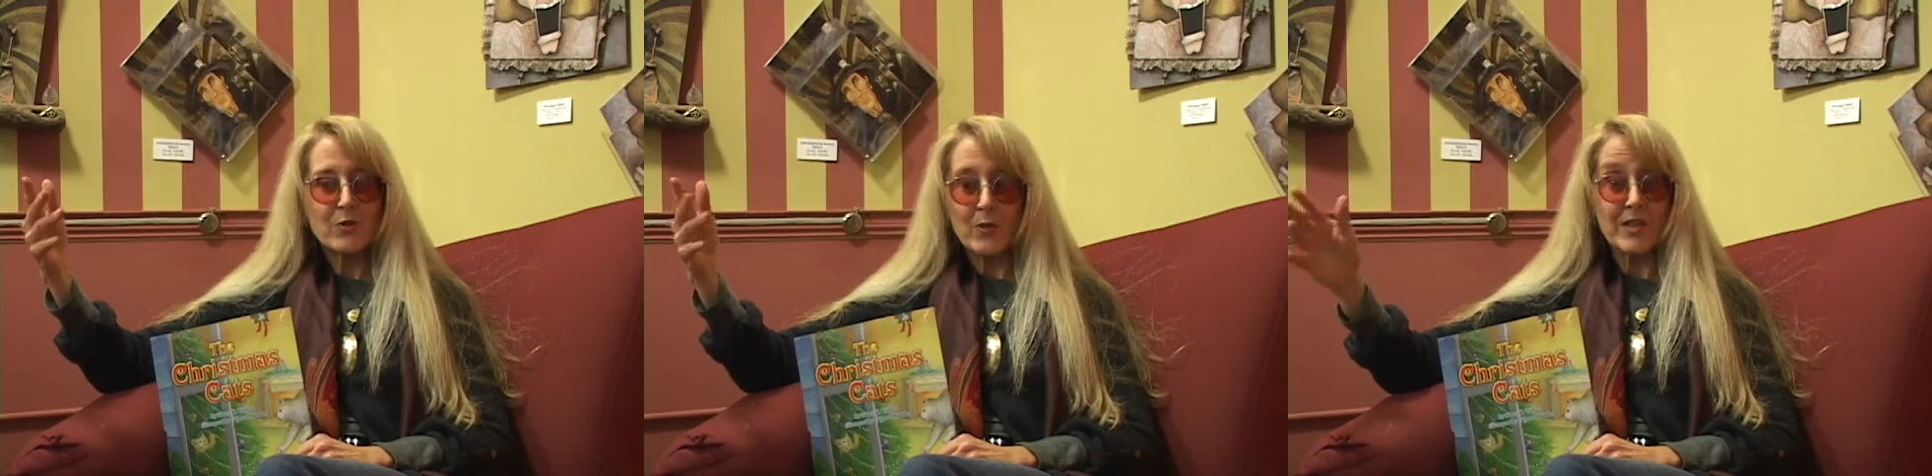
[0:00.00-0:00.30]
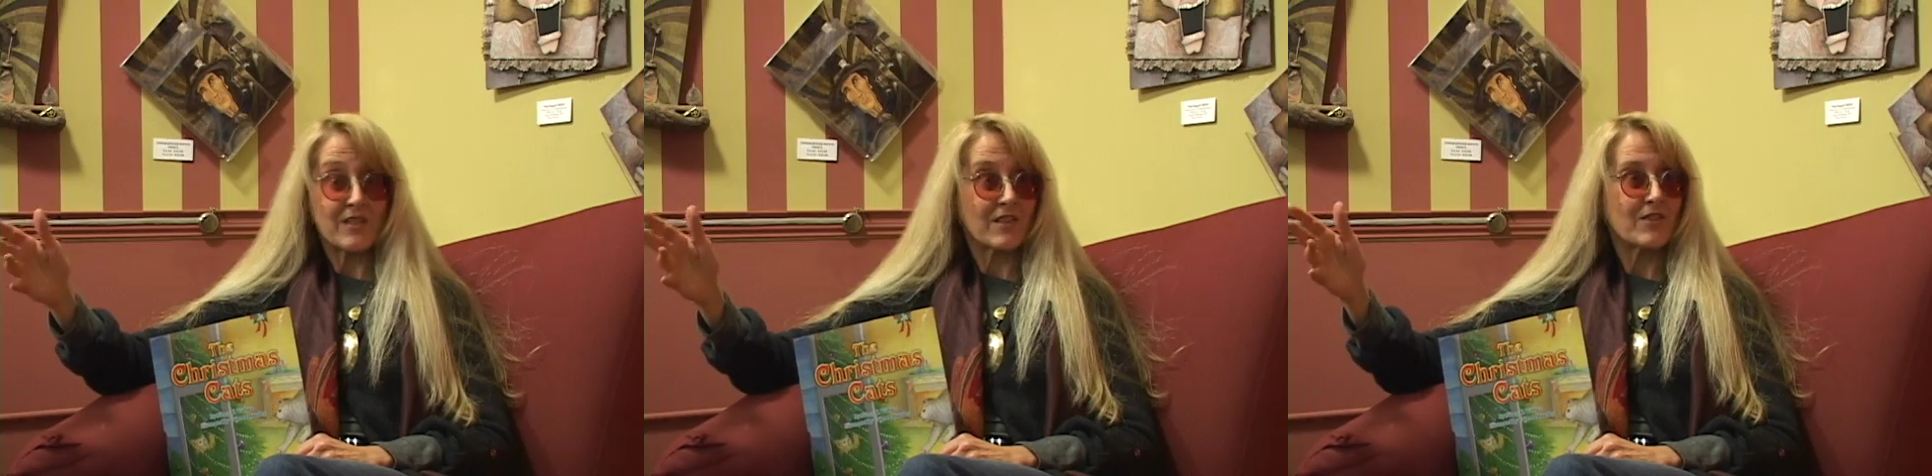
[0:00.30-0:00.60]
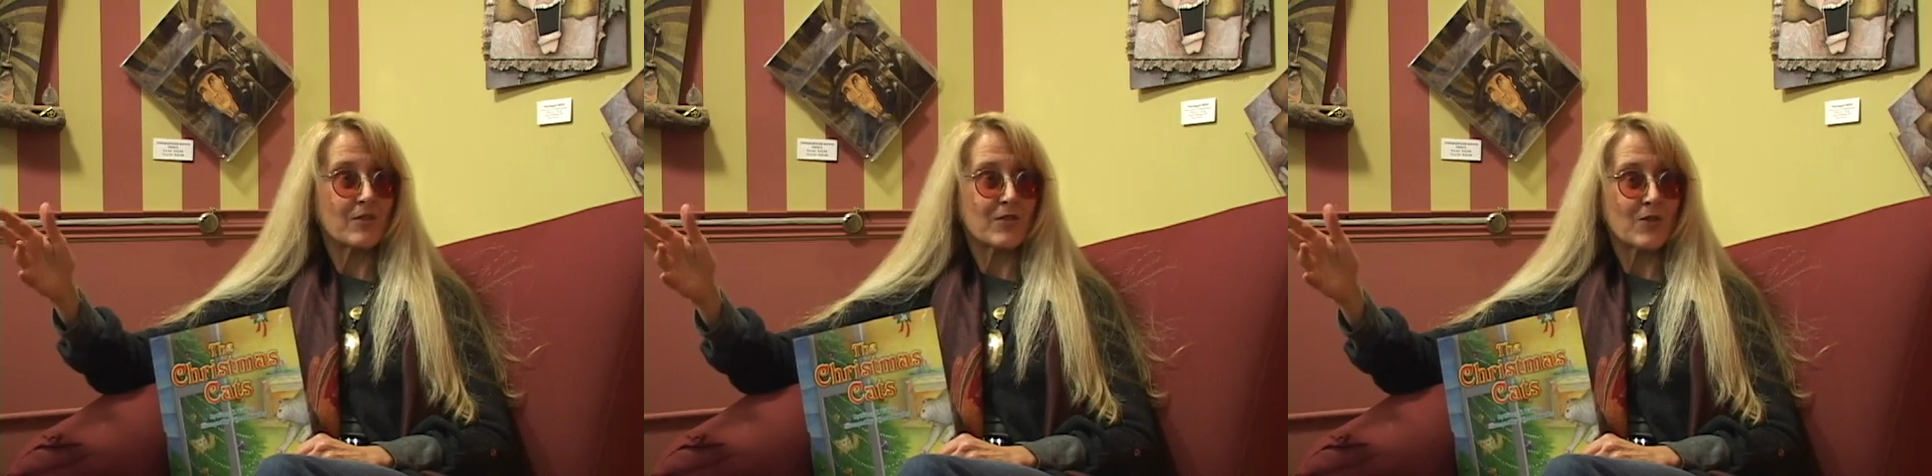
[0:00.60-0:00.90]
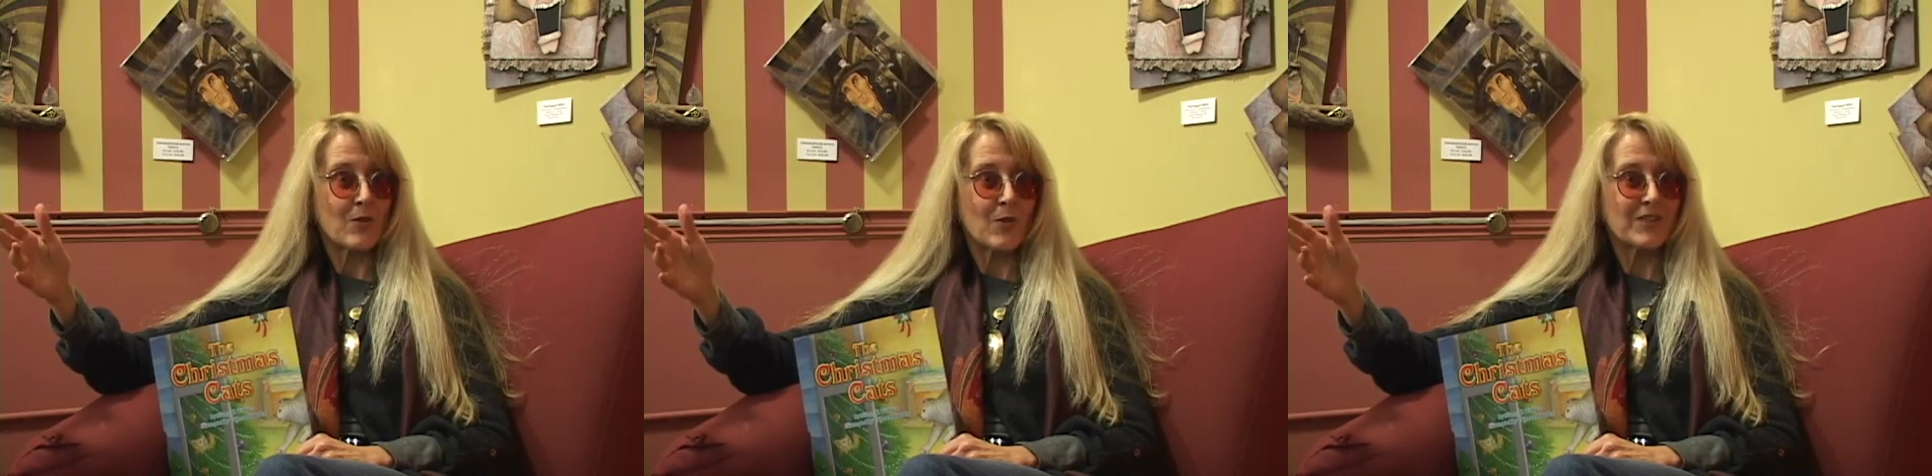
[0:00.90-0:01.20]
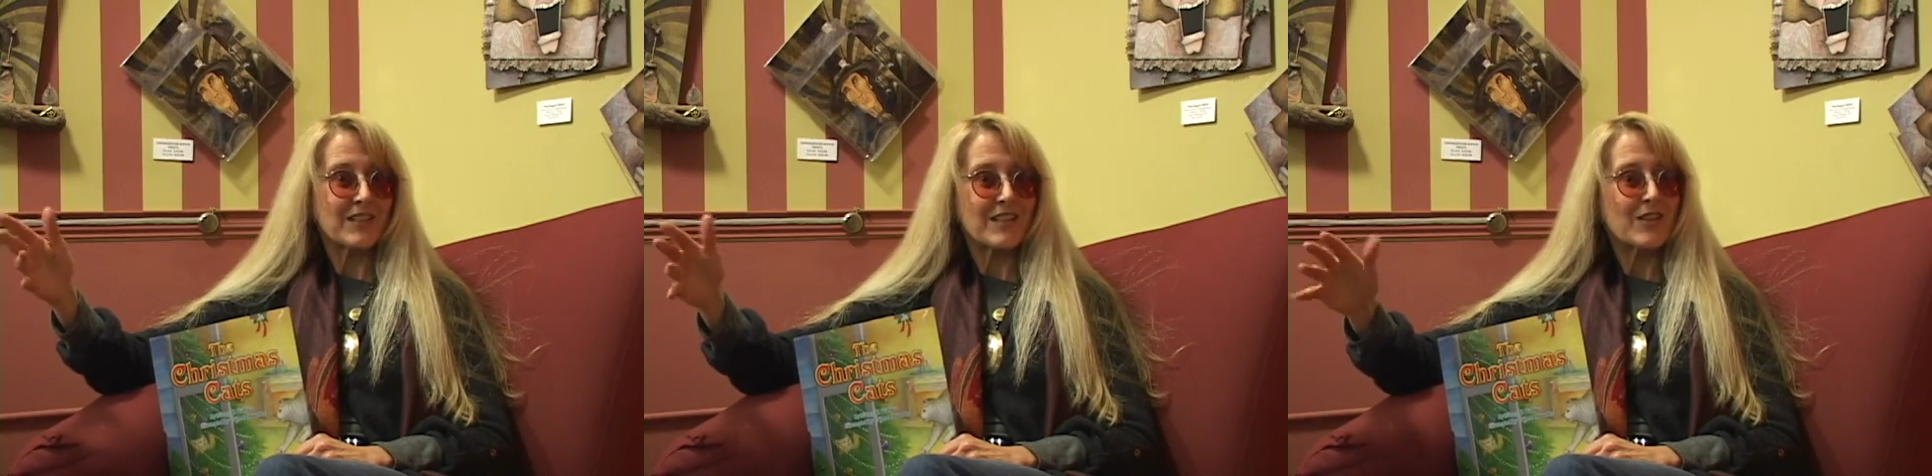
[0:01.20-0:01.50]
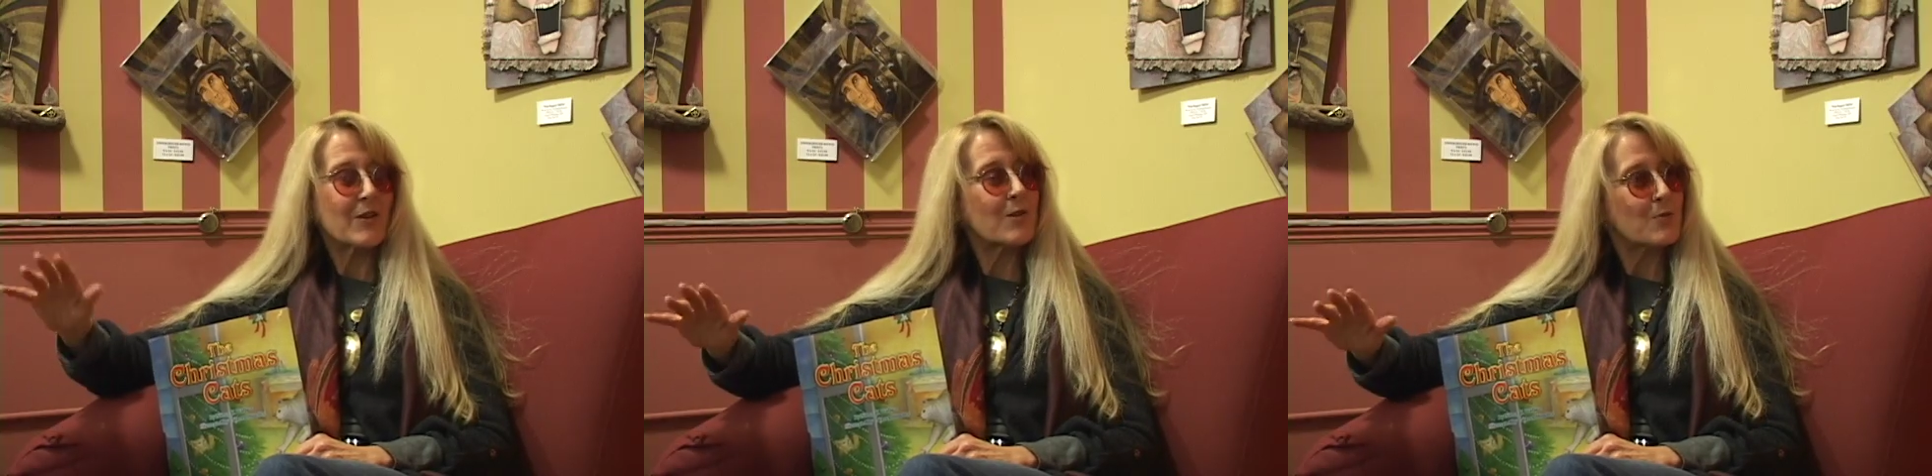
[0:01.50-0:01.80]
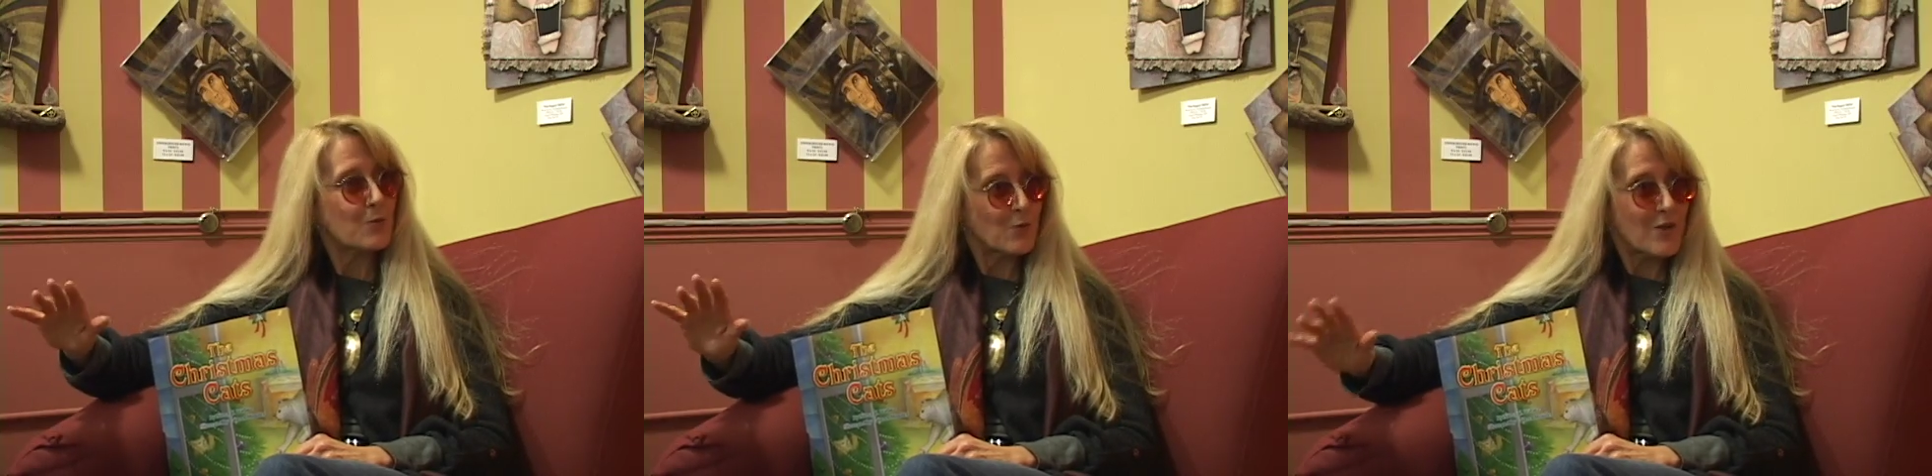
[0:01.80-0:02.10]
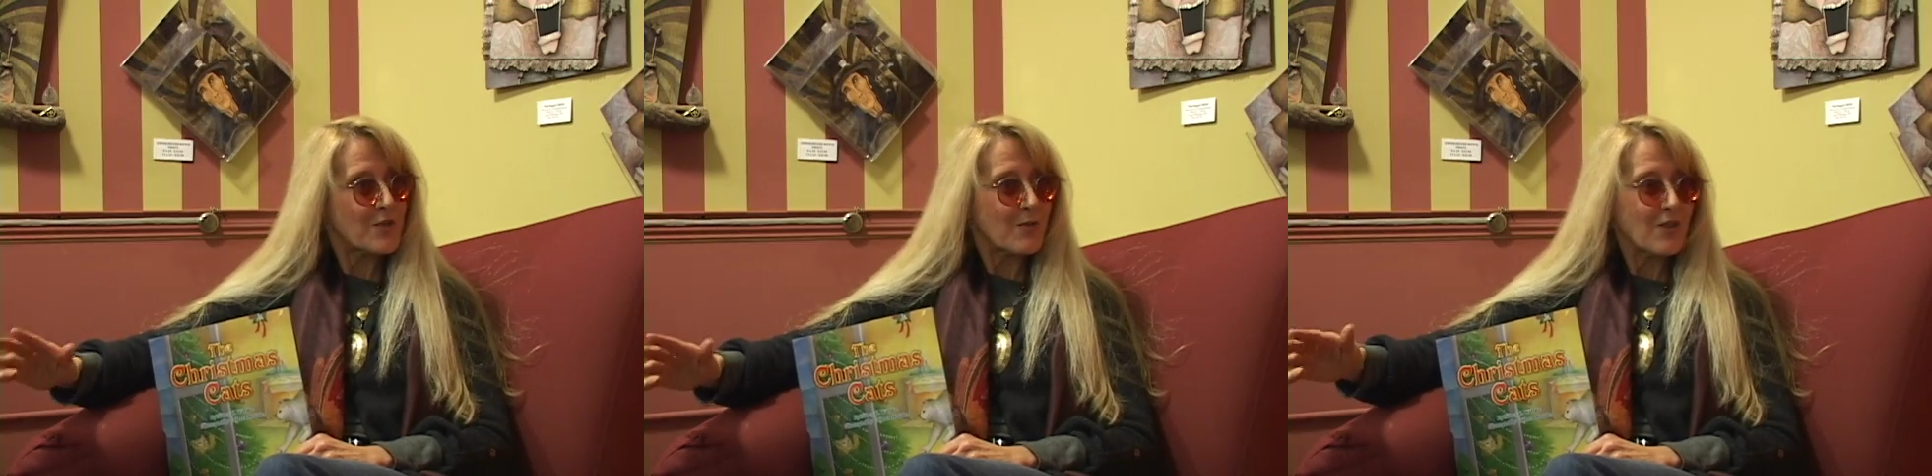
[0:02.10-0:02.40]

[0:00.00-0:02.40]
26 years old, and here I was